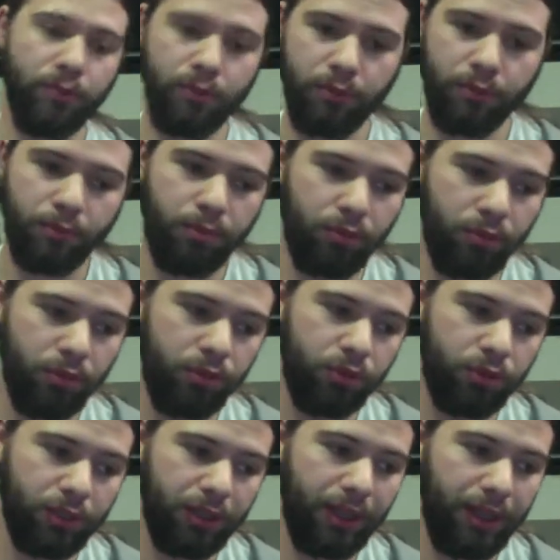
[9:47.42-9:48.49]
on the
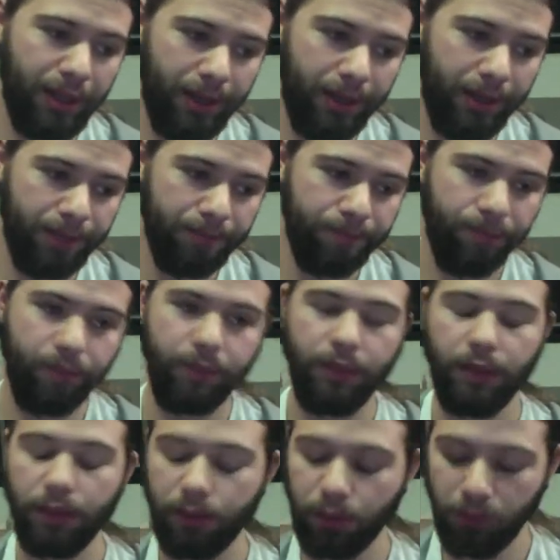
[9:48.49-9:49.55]
product are
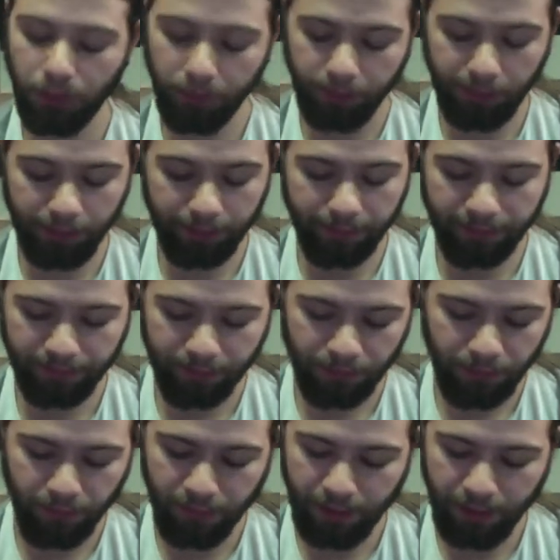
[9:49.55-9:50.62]
love it
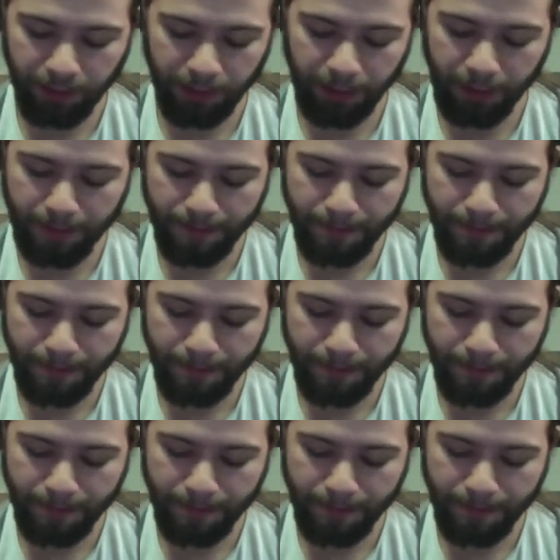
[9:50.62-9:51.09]
for vapor,